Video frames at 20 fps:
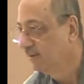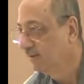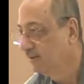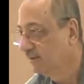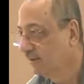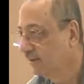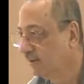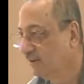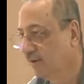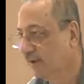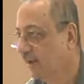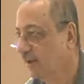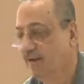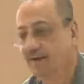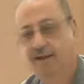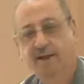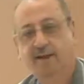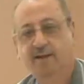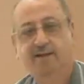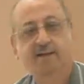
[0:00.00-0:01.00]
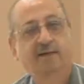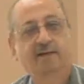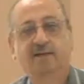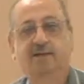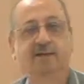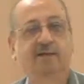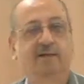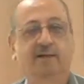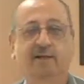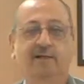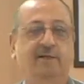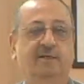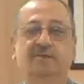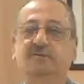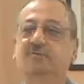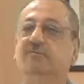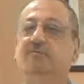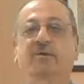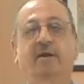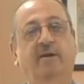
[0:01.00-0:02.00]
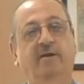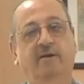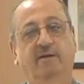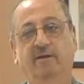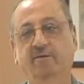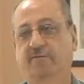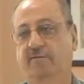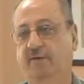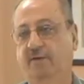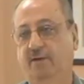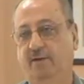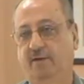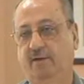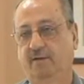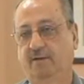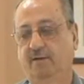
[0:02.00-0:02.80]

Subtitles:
and it is very difficult.